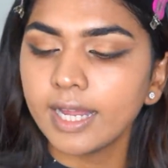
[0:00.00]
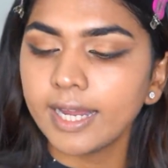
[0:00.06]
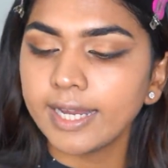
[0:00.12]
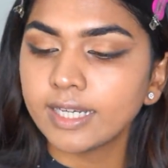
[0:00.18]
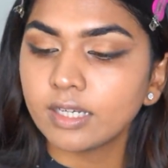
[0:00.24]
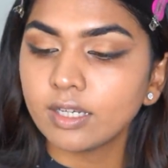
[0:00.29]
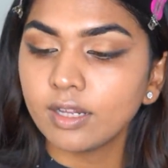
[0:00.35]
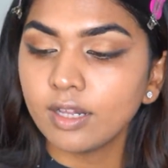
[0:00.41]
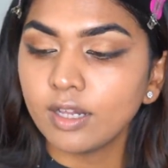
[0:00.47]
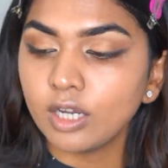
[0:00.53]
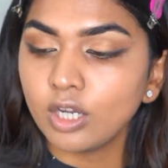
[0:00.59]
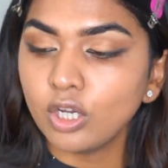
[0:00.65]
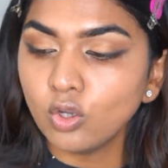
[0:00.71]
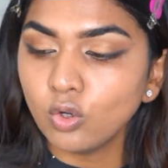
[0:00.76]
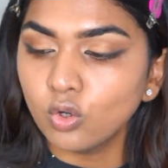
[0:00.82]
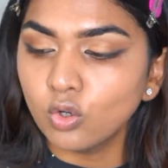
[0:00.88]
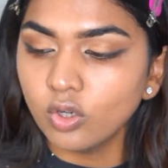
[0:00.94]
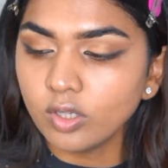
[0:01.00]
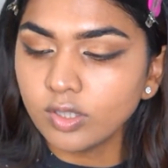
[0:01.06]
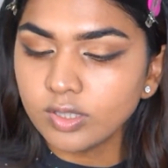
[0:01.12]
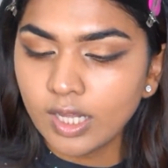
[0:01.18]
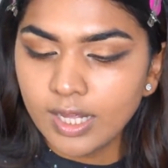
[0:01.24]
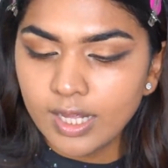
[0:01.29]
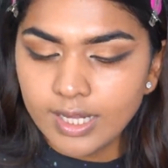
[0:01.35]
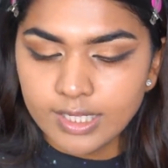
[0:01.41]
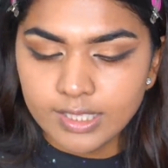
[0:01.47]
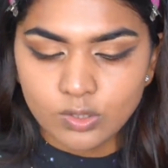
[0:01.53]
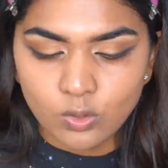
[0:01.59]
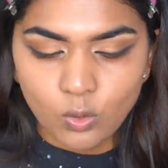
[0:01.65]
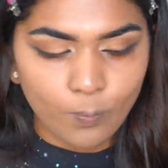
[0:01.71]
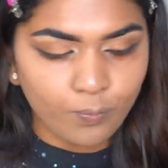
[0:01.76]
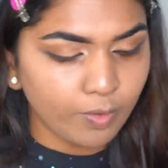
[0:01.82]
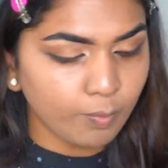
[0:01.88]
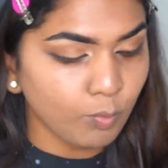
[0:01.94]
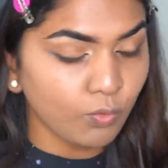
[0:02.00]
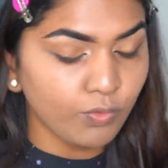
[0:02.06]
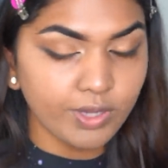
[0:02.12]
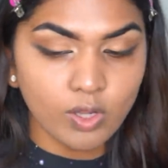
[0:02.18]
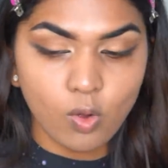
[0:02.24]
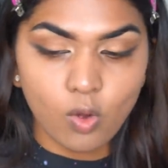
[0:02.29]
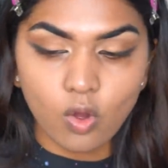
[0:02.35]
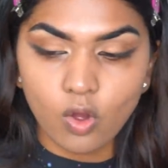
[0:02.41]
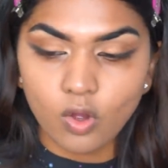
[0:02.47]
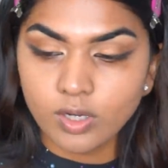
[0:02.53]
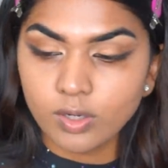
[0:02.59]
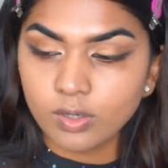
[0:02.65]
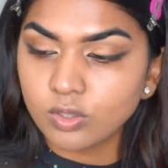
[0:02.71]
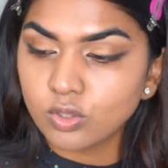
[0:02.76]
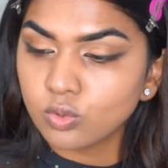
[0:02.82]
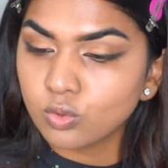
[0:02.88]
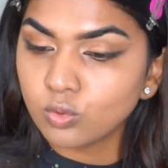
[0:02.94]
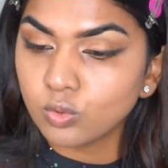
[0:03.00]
it looks so moving on to